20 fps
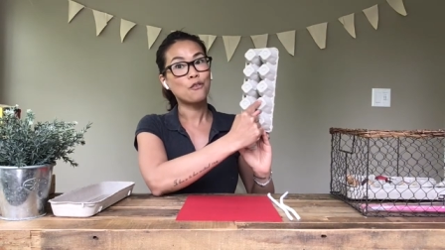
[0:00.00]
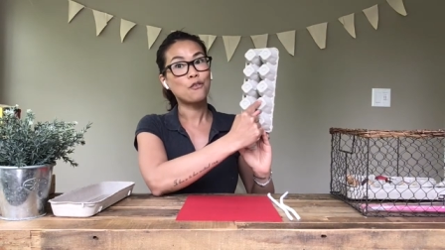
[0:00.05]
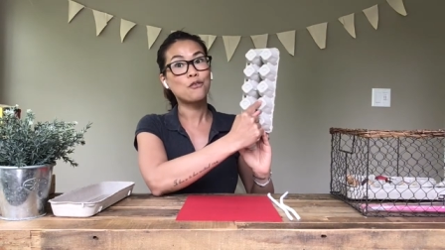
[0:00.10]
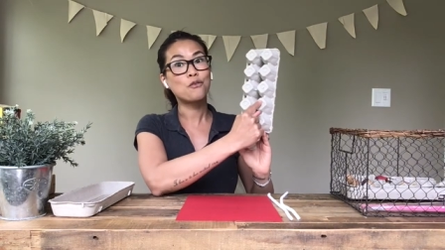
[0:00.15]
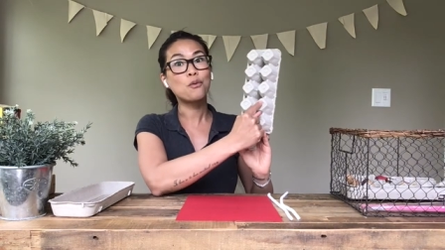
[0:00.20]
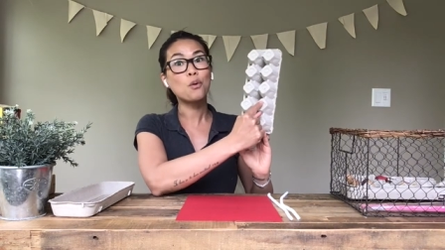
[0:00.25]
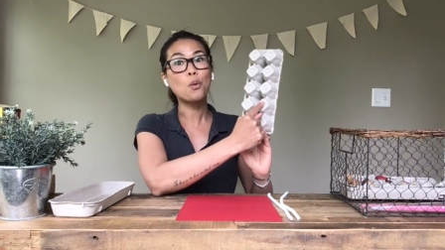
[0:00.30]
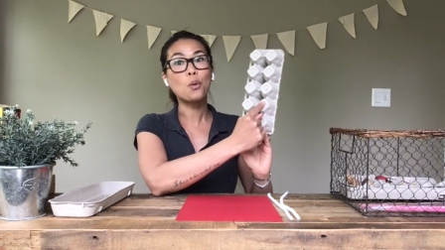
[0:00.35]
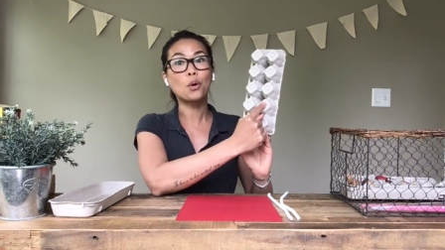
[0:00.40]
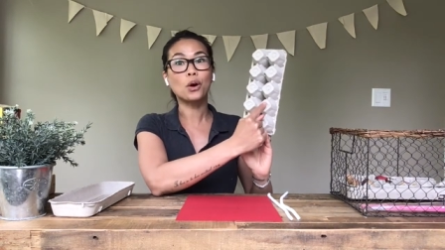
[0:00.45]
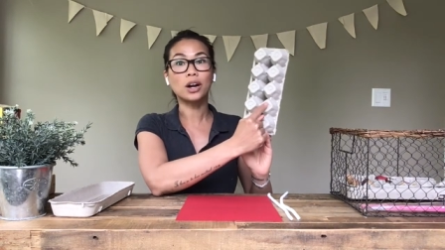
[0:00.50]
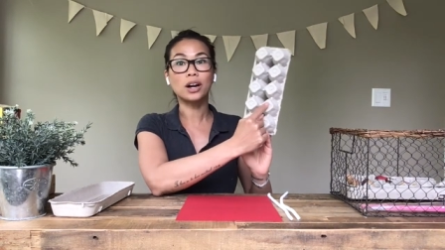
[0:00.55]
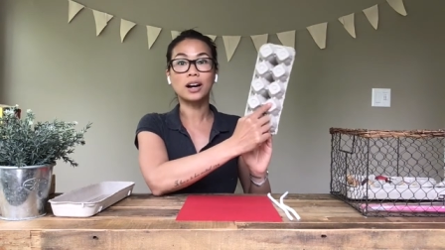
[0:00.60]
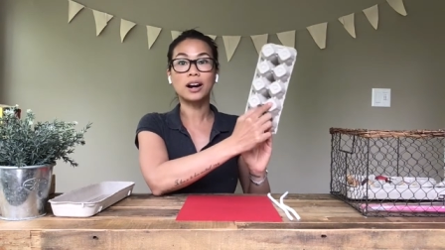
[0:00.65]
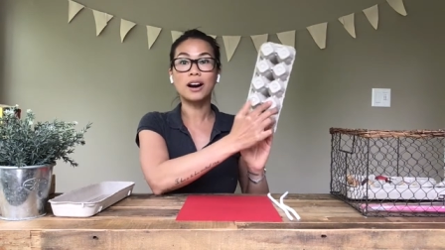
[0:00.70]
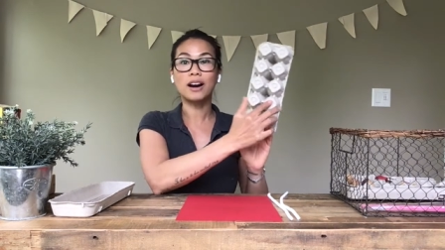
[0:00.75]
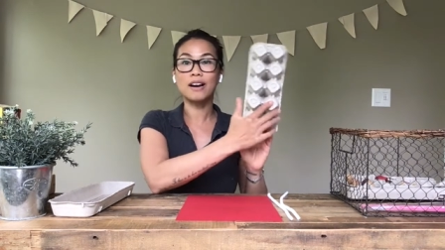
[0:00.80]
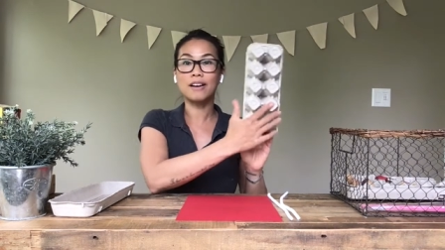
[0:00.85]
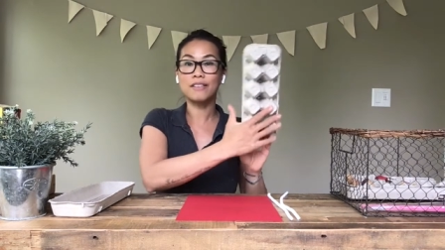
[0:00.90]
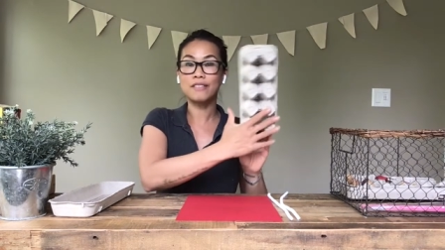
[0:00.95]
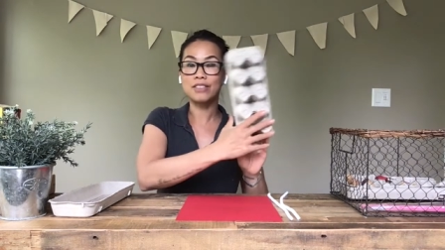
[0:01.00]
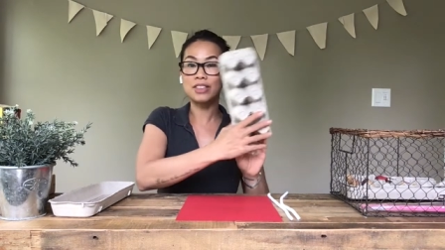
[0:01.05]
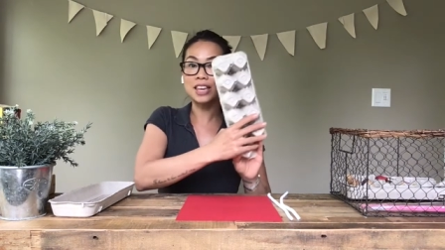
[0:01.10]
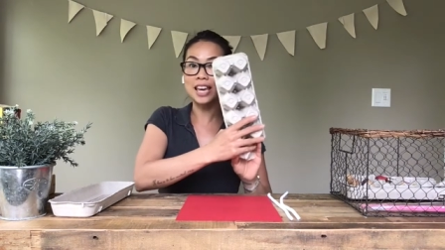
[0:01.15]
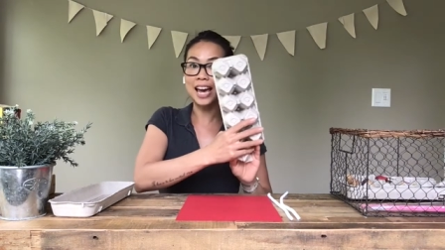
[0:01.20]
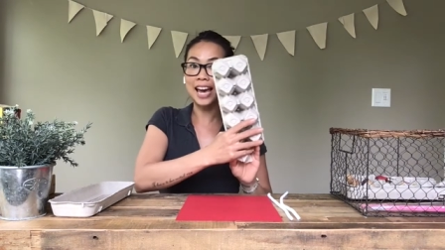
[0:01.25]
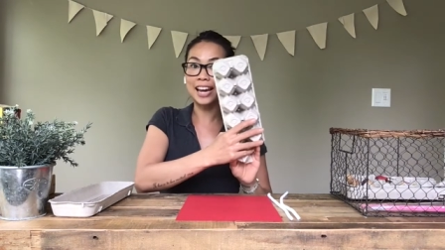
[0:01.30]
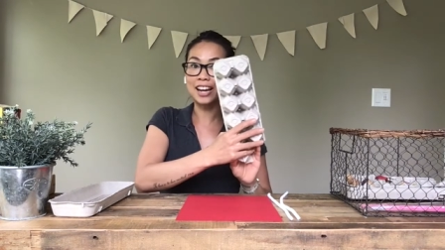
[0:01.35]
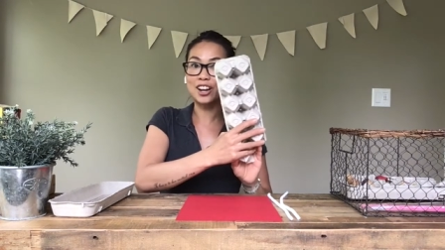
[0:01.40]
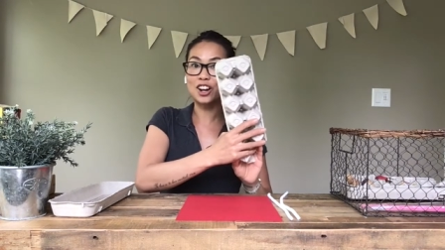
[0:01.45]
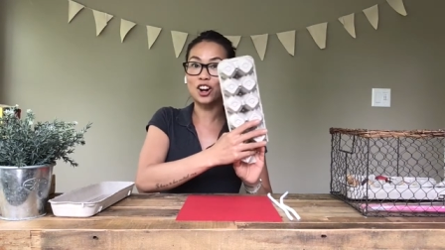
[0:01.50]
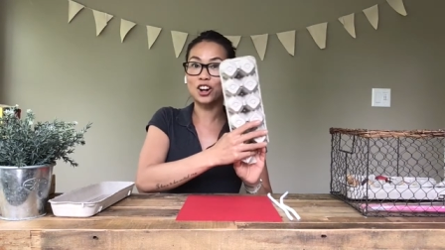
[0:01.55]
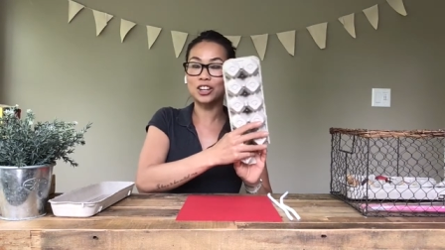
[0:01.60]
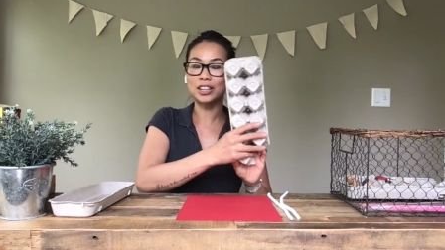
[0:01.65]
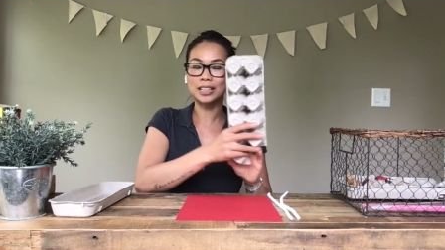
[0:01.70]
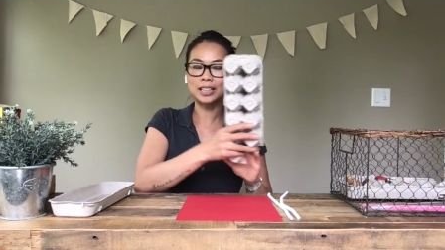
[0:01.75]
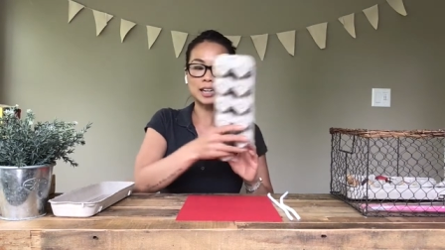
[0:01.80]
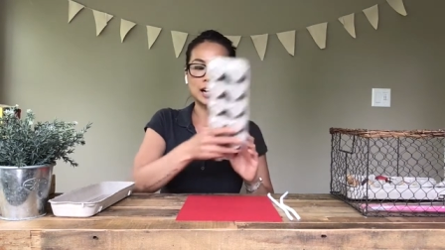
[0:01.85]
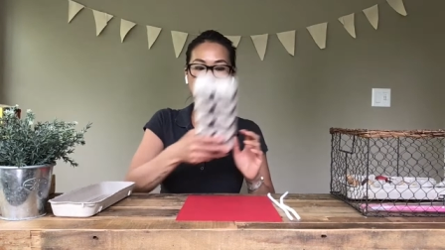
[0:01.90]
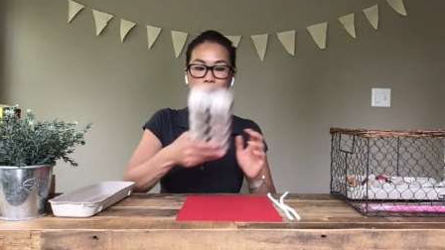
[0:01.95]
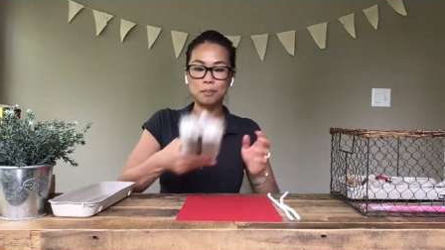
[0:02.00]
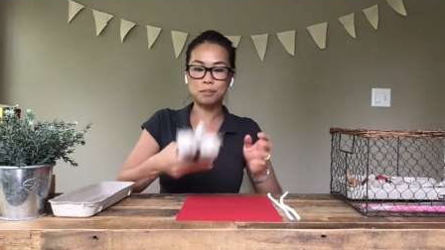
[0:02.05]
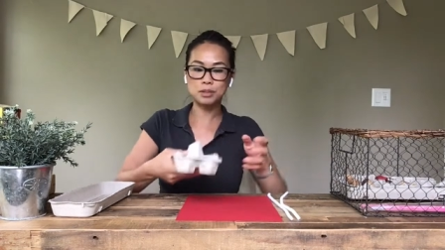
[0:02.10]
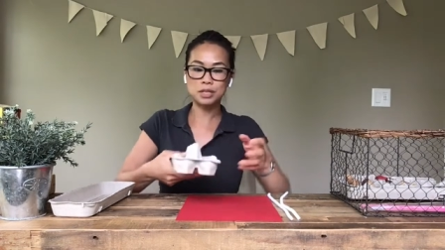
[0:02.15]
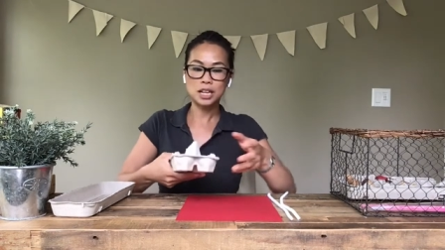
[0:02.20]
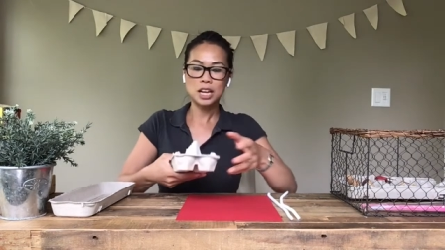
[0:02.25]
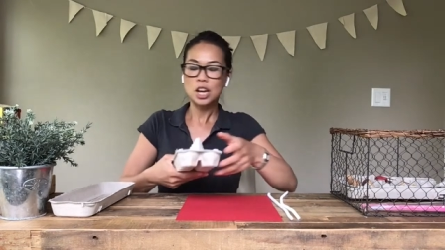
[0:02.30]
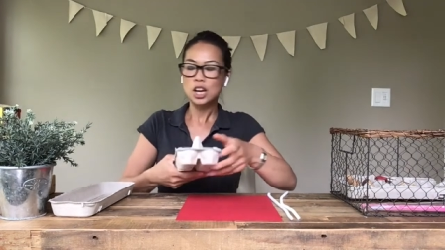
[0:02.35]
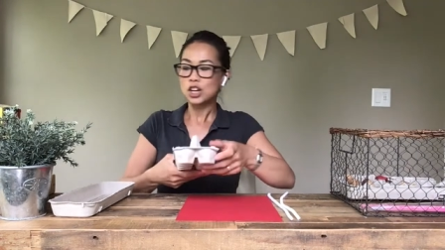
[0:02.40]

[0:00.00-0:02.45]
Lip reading: 4 of the egg carton cups.